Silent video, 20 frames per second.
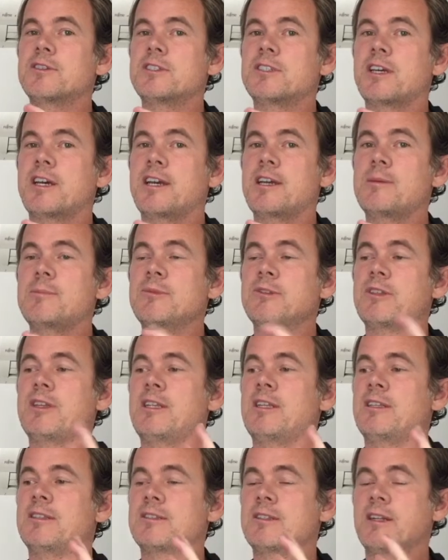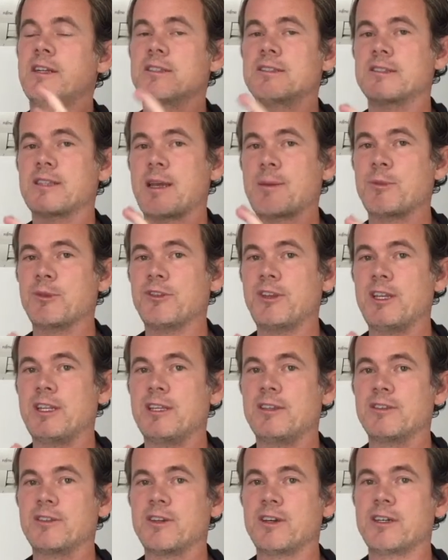times and it's not
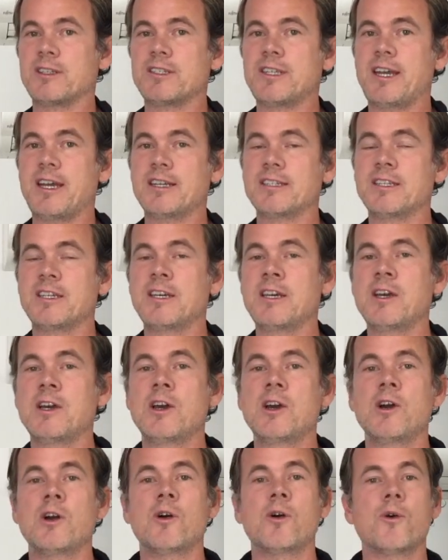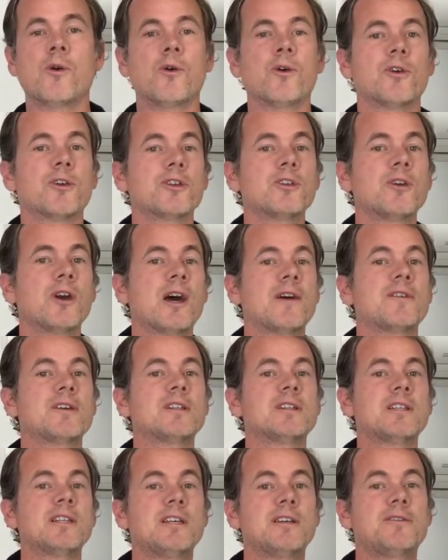simultaneous contact. Or you have a
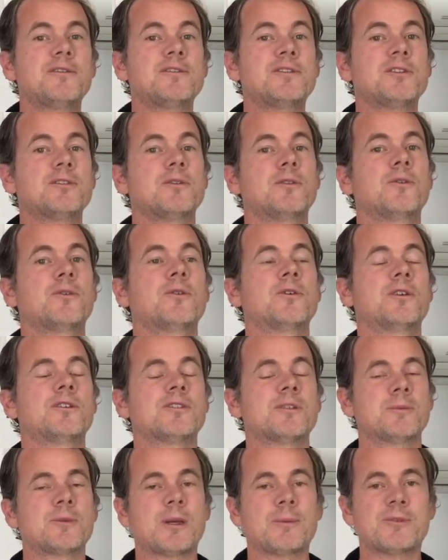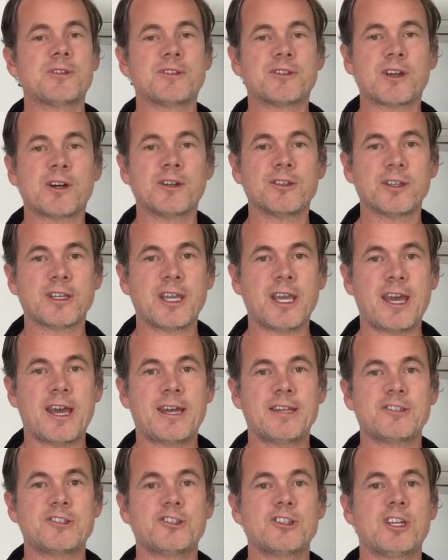lift, or sometimes it's called a
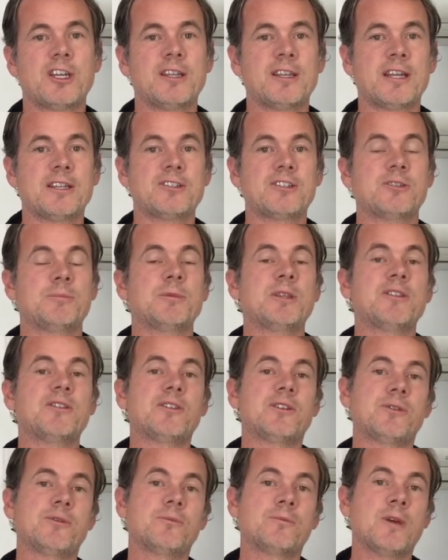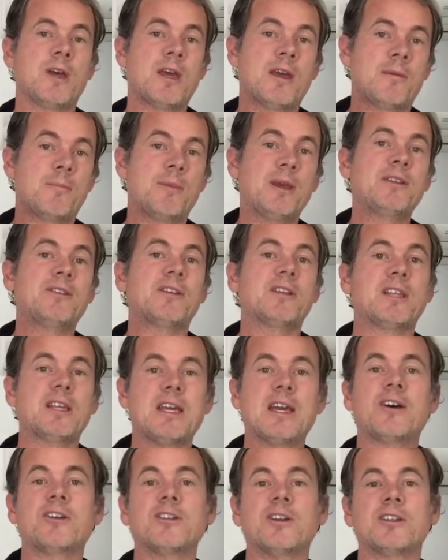catch, and that just means you basically
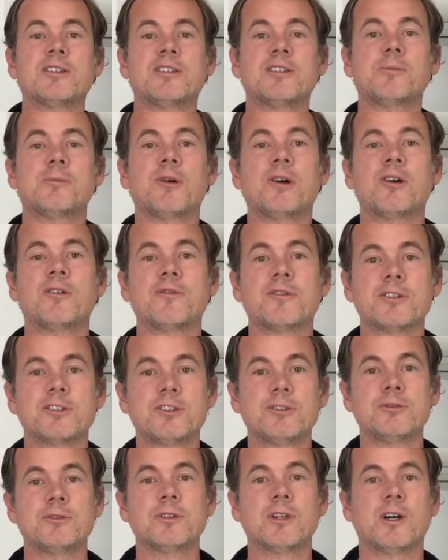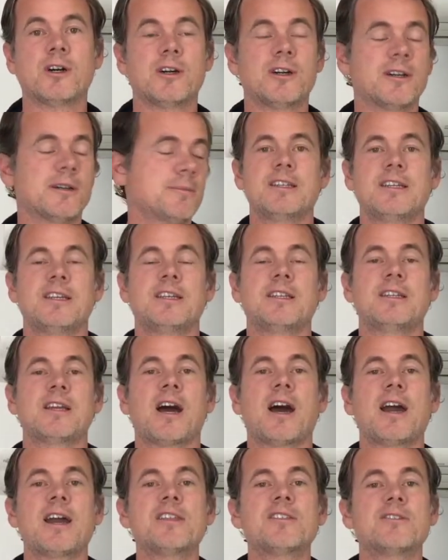held on to the ball for too long. In
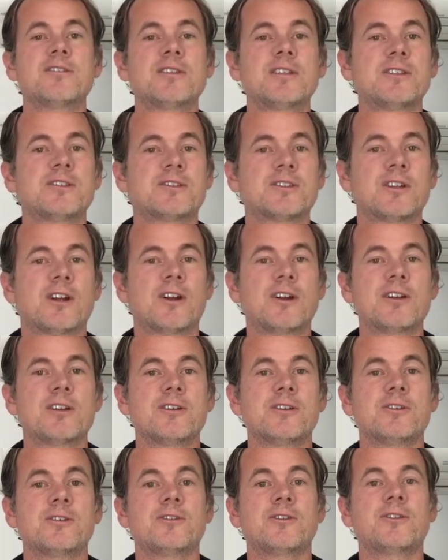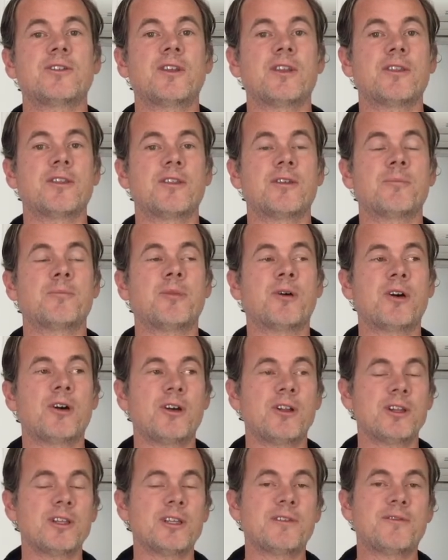either of these scenarios, the
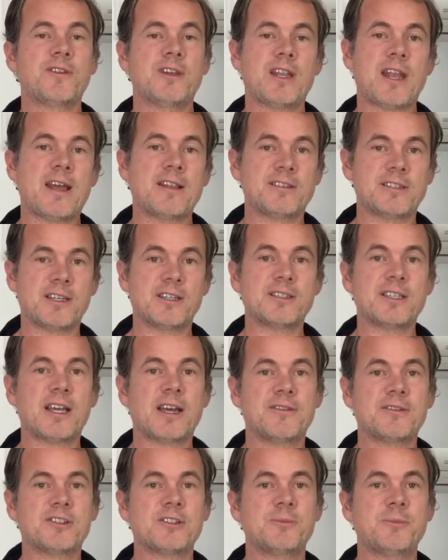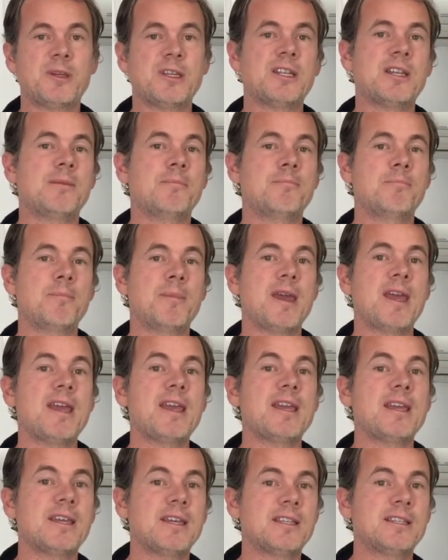ball, if it does have spin, it
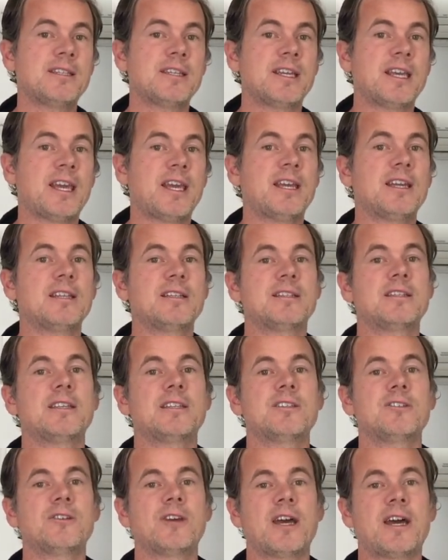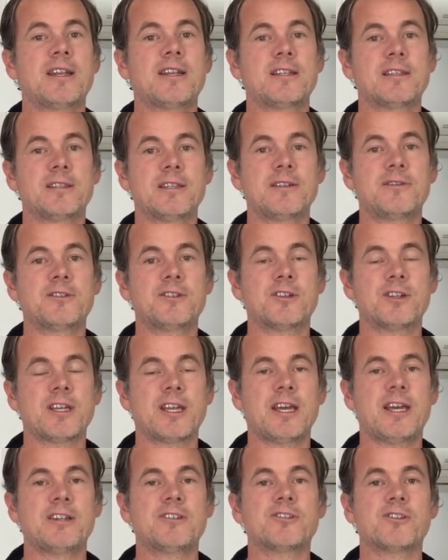may indicate that you had a lift or a
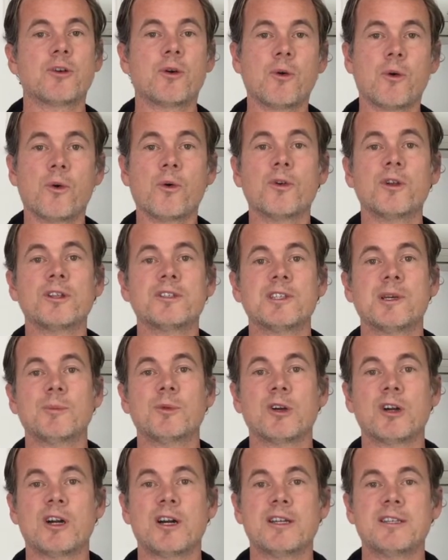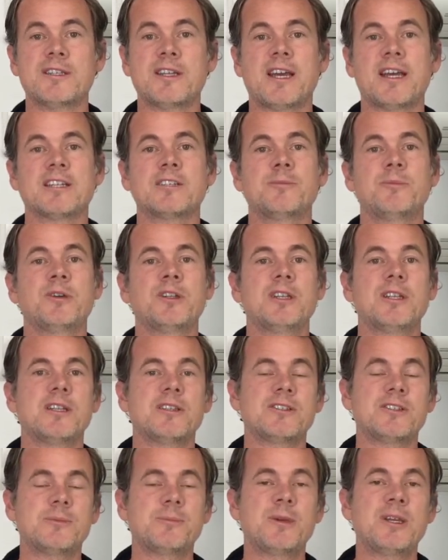catch or a double contact, but
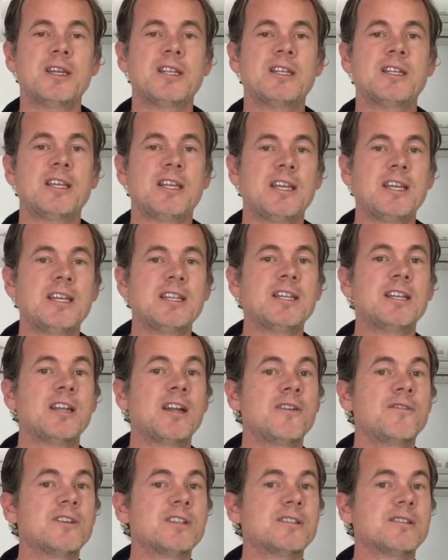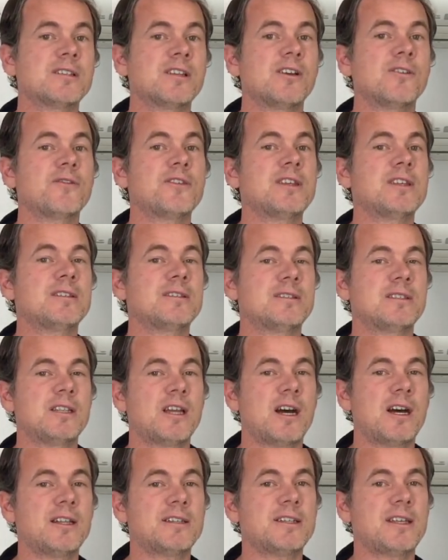spin in and of itself is
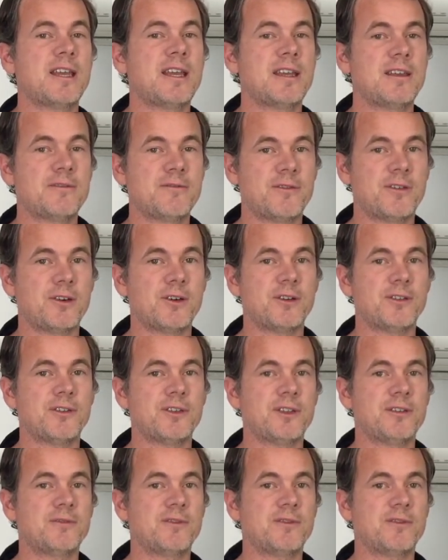not a fault in